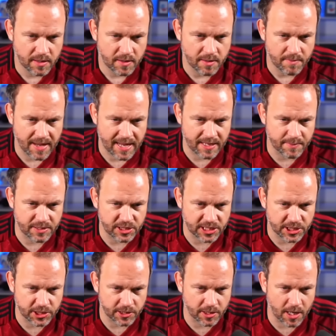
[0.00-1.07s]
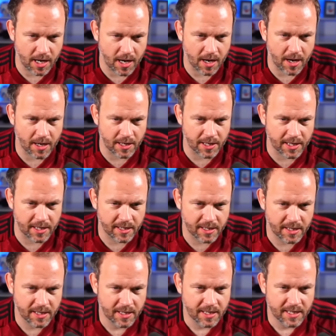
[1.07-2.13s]
The man, the magician. Ah, oh, look.
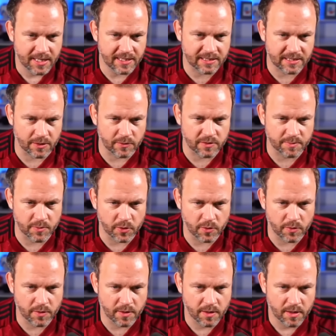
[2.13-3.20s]
He's so smooth.